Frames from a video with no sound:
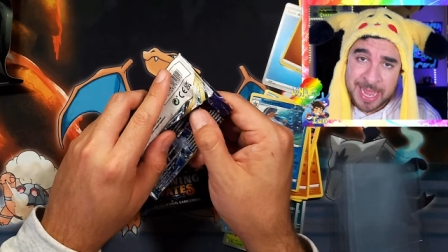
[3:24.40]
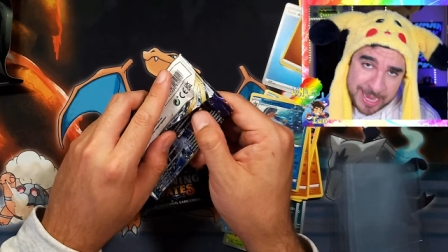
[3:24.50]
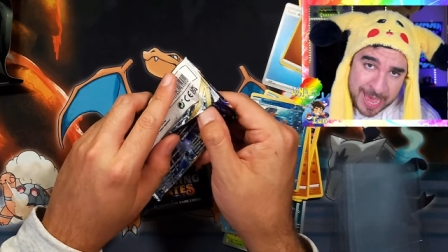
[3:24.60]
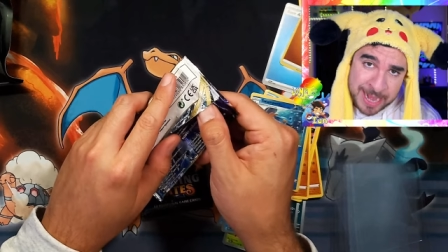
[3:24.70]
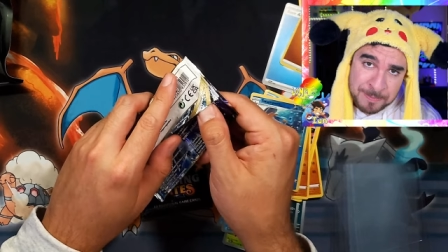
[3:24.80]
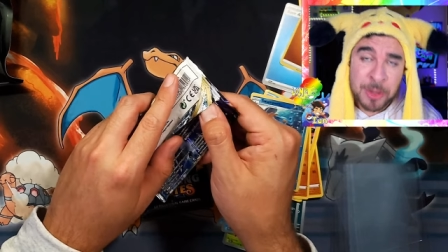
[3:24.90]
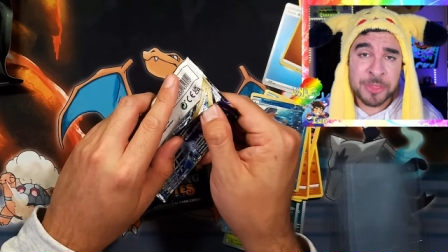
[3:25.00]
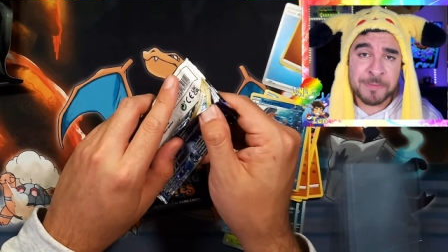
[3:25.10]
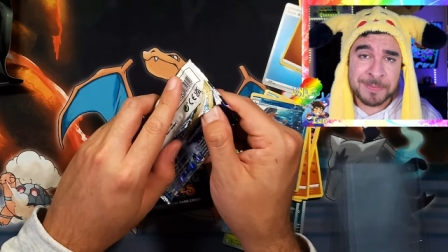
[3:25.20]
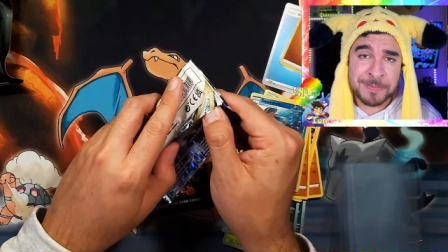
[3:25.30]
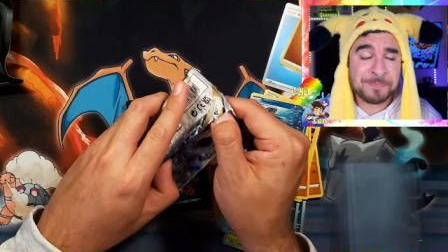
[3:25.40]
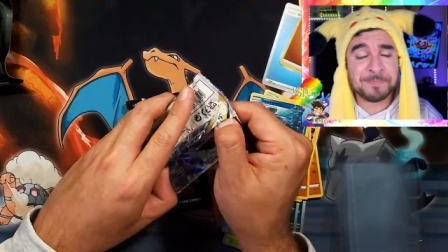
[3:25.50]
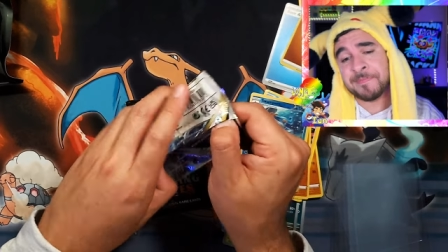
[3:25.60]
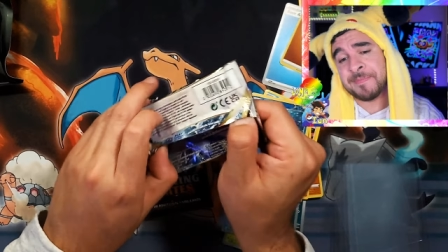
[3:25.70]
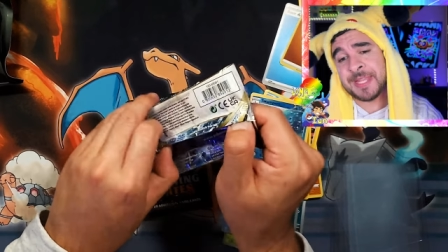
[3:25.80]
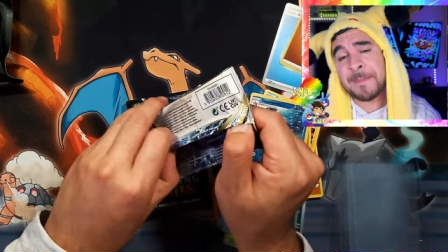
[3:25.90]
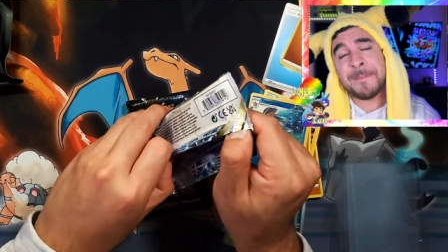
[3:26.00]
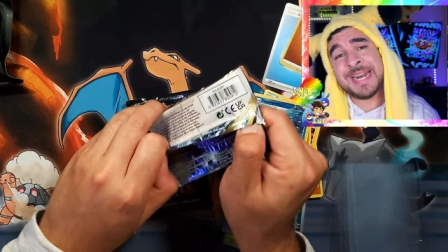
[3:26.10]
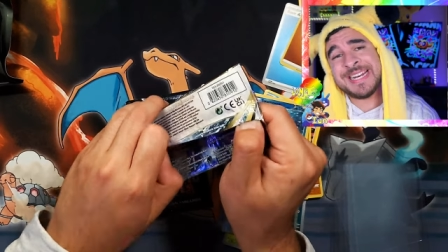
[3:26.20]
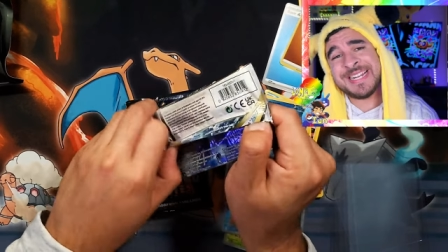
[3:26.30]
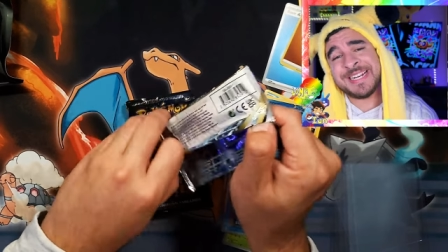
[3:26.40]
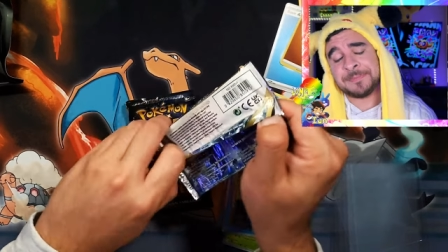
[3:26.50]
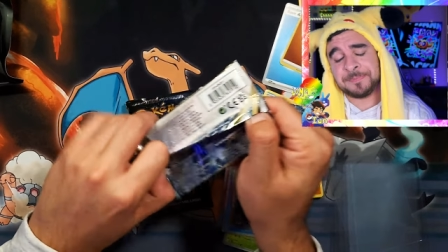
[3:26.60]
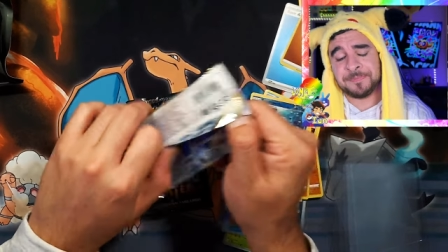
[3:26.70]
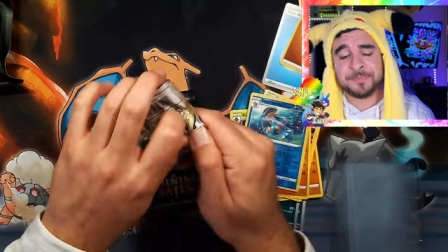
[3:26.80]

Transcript: I had both of them, but I didn't.